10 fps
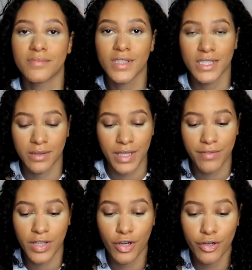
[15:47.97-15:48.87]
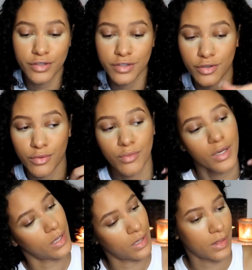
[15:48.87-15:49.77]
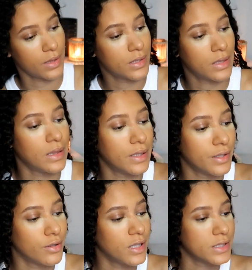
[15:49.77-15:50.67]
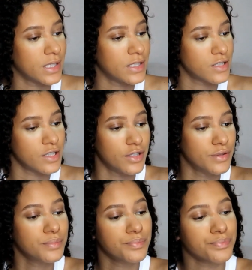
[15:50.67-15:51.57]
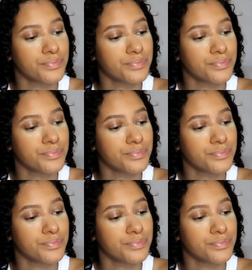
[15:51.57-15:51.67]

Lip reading: because I'm giving her too little attention.